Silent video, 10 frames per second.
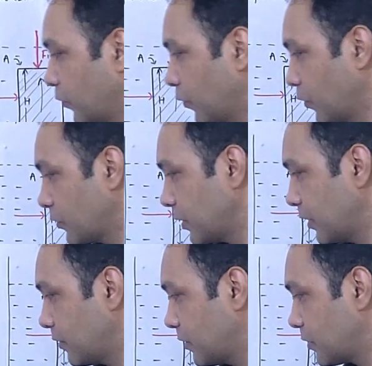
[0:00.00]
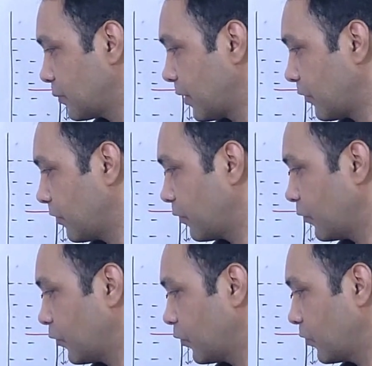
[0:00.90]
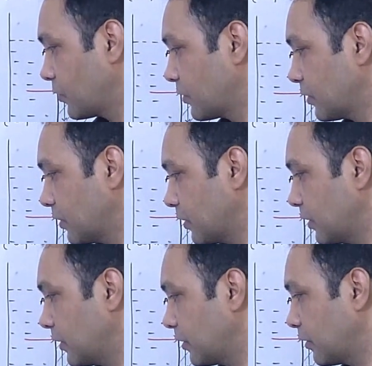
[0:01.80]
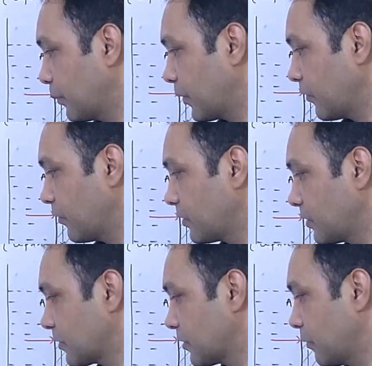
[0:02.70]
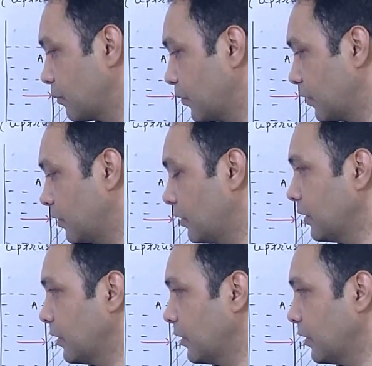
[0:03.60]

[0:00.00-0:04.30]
force, and this buoyant force in the previous example,